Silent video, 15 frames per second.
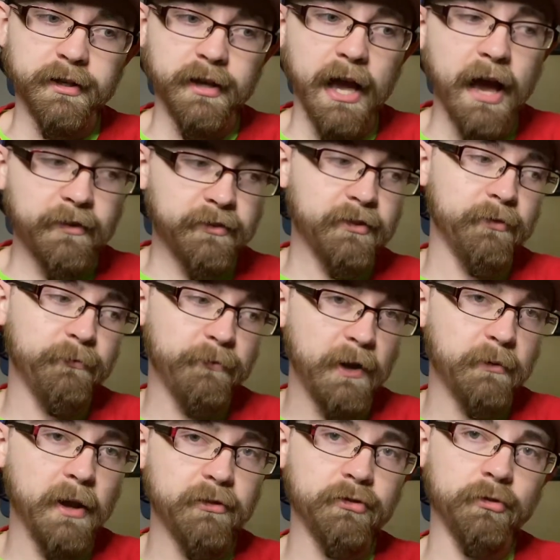How this
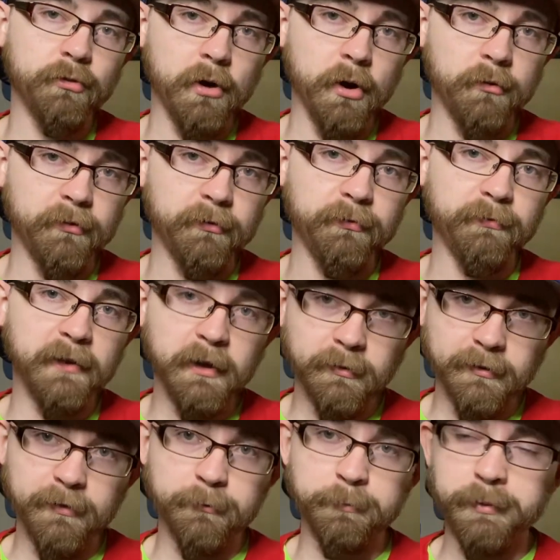confederation grows is
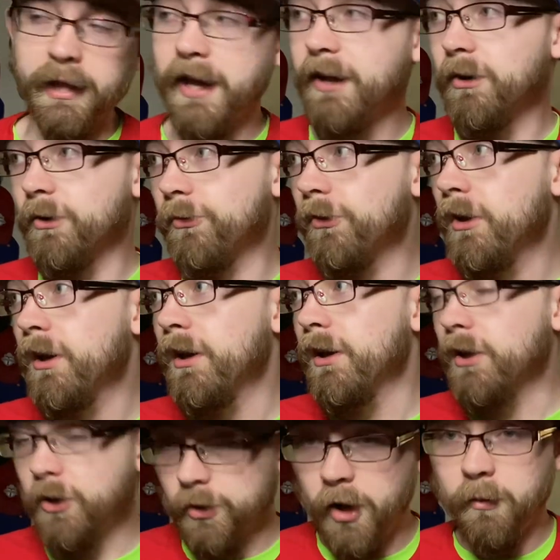fearless players.
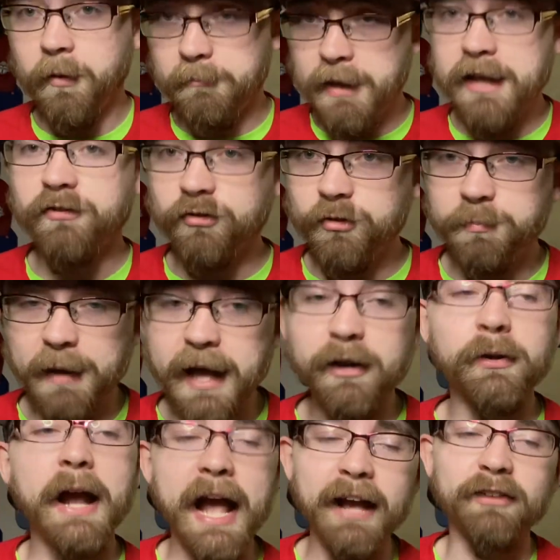You know what makes you
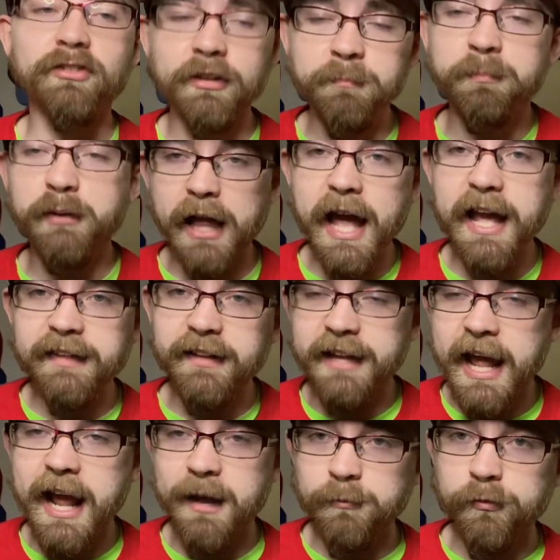better? Actually playing the
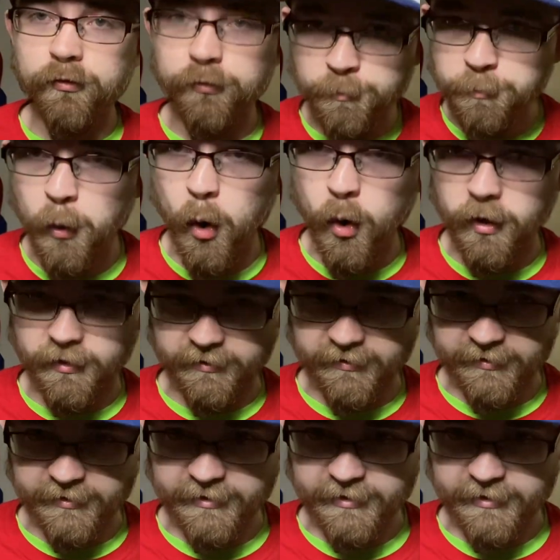damn sport.